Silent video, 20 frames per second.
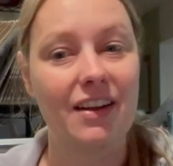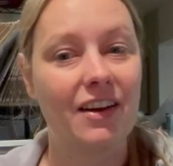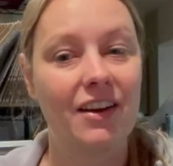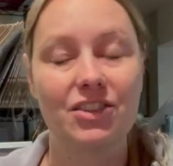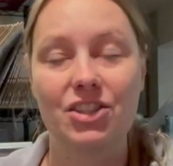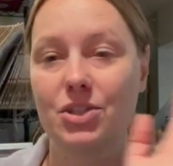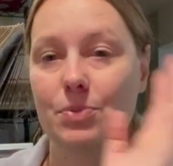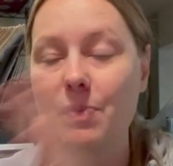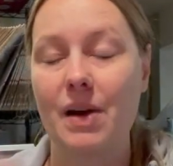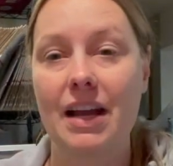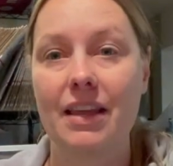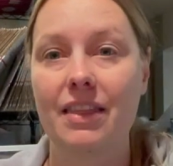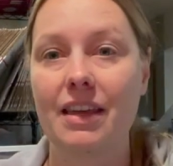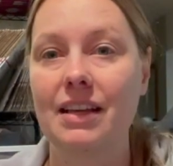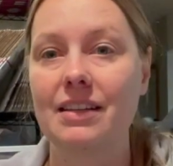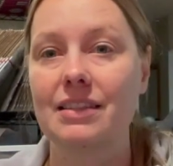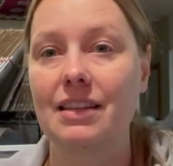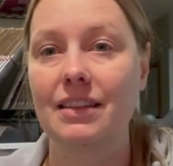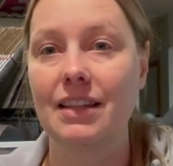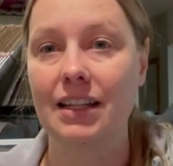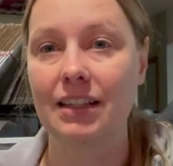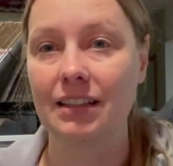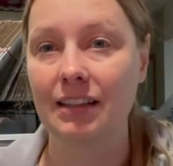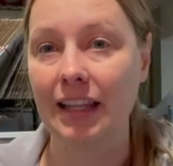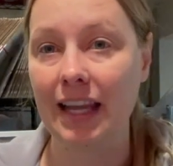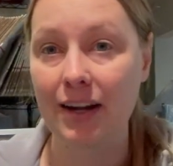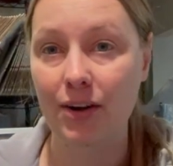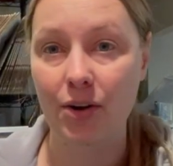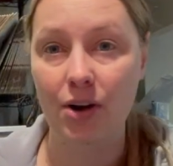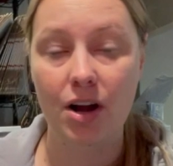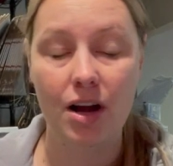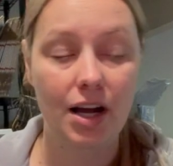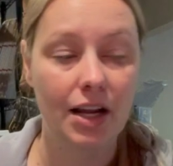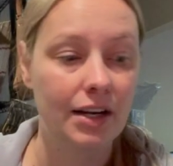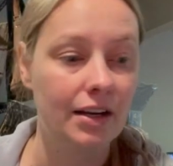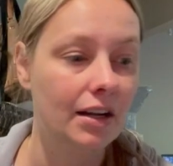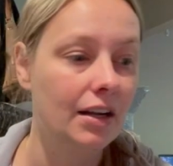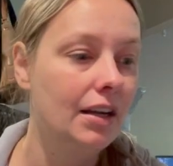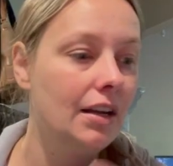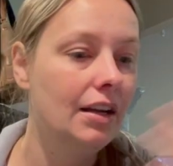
I'll just buy things and then later on